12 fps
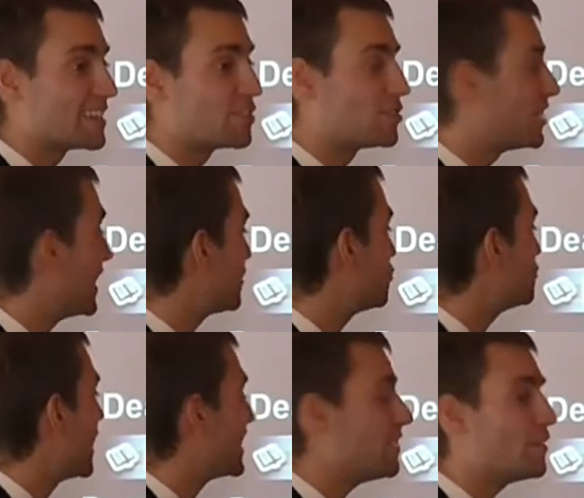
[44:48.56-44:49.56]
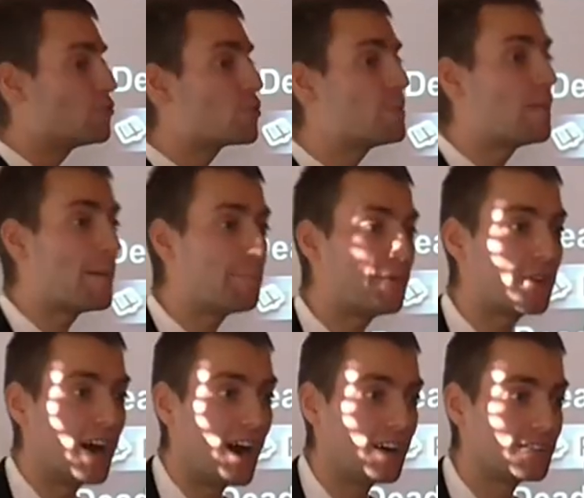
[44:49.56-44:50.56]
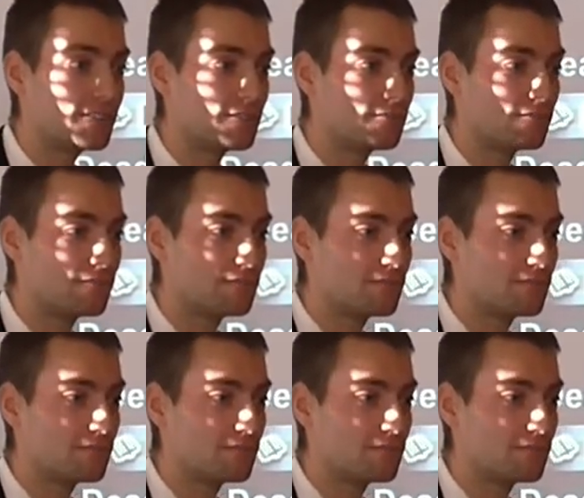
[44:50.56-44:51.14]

says that the dead do not even remember God.